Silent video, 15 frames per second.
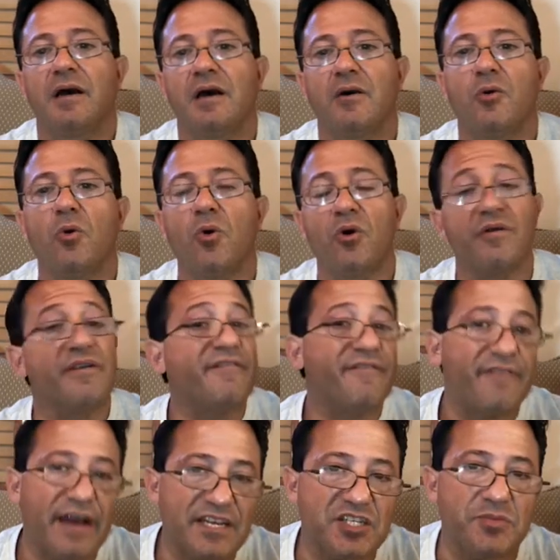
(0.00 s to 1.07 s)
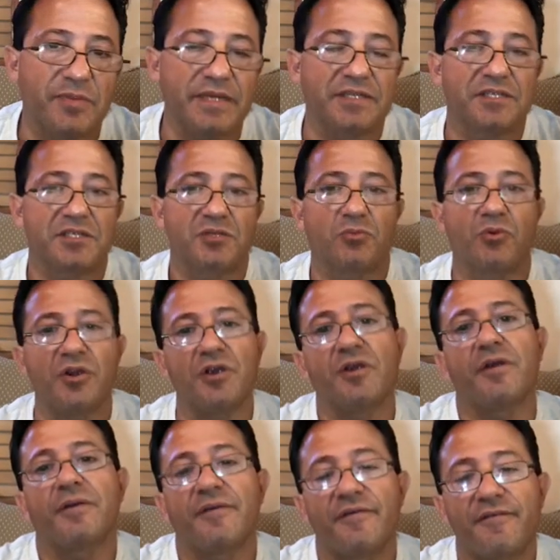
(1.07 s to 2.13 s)
or investments
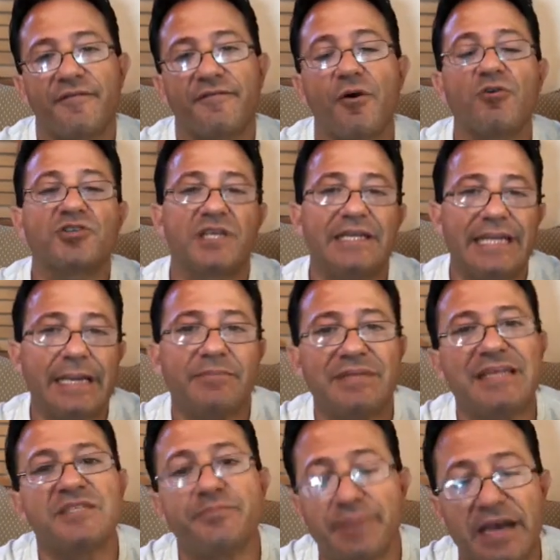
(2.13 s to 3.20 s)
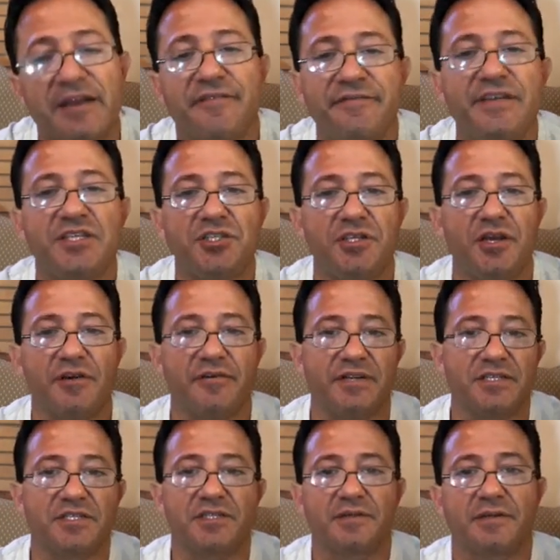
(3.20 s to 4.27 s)
where folks are named as
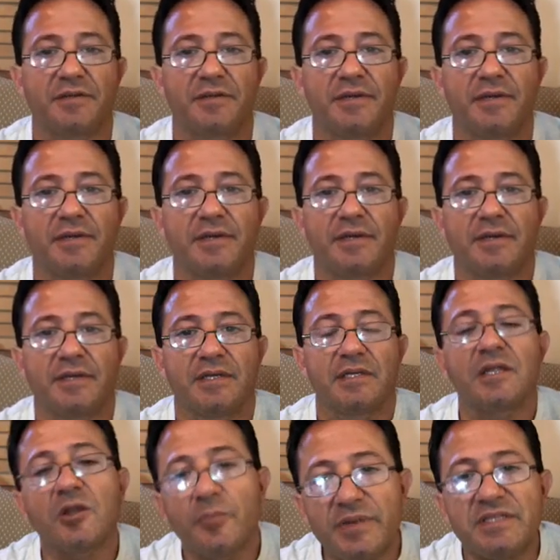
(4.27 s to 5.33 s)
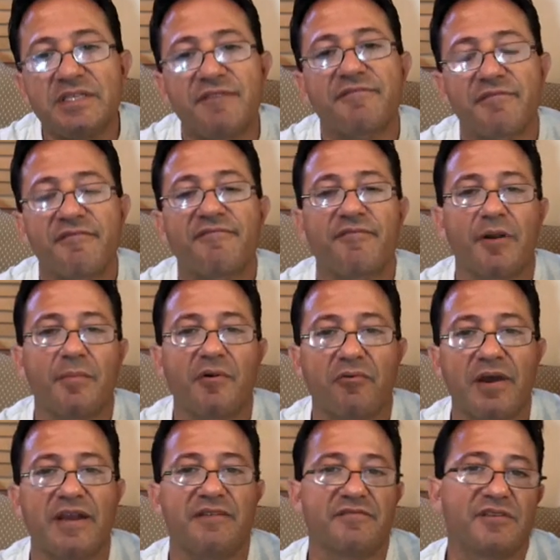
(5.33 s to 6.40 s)
beneficiaries. A little bit different from a
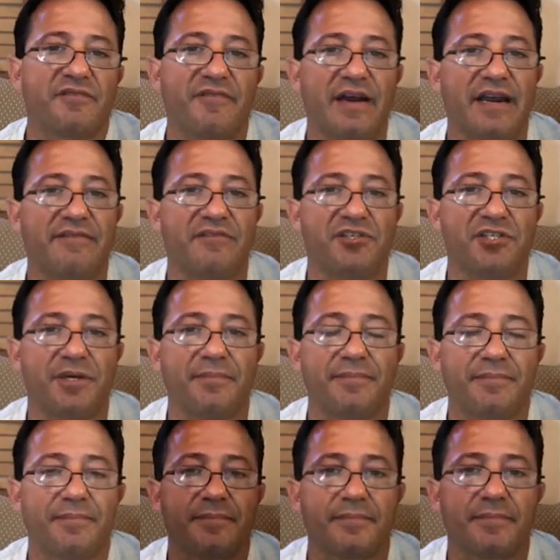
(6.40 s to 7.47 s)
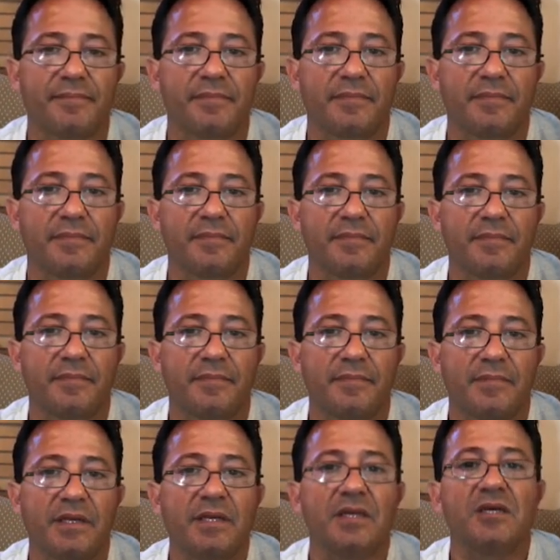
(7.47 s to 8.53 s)
right of survivorship.
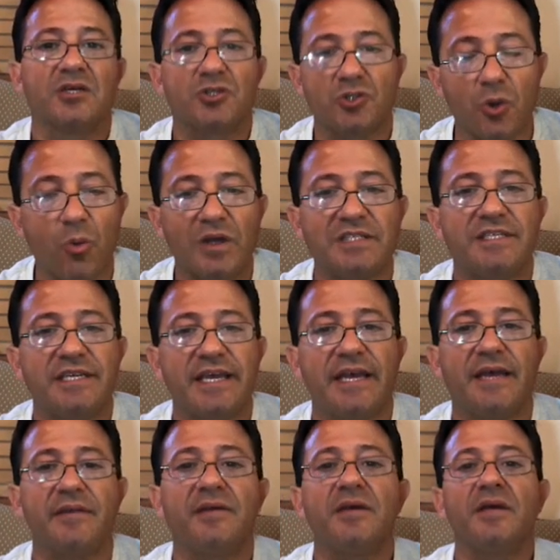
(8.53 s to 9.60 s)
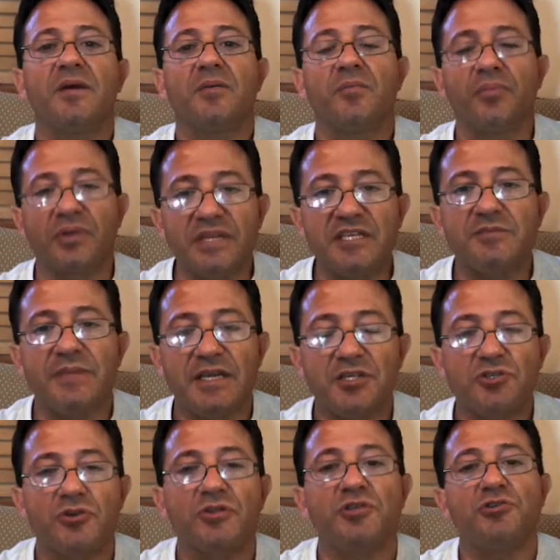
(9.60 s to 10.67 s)
So once again, please make
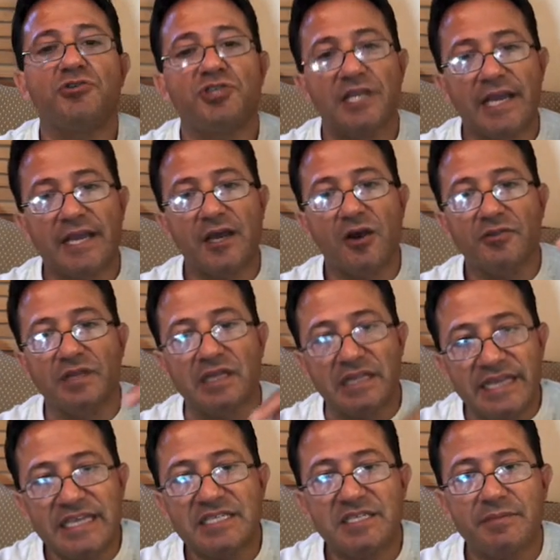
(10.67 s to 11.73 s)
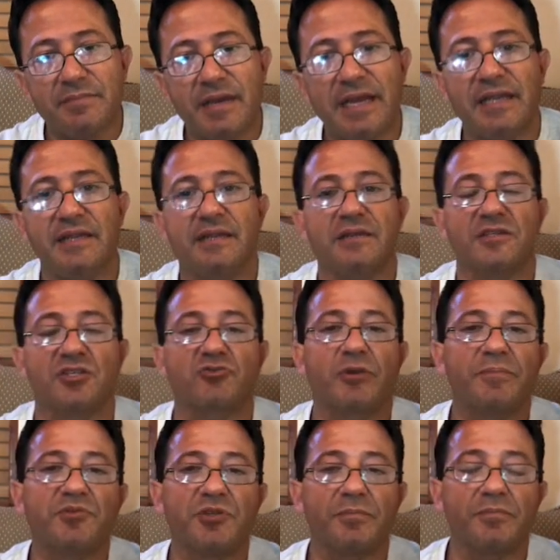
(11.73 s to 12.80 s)
sure that you check out the links in my
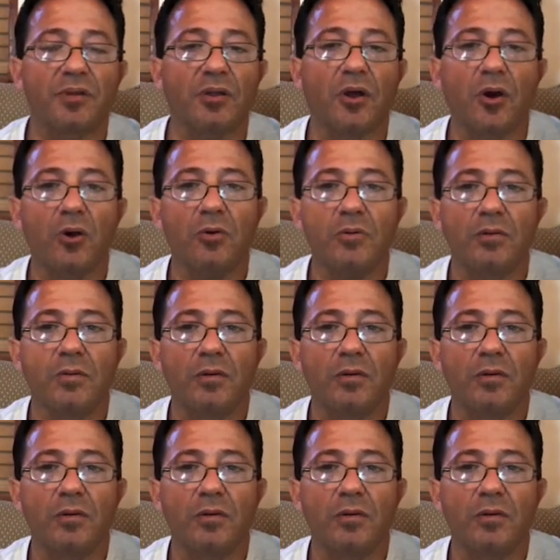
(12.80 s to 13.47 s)
description below.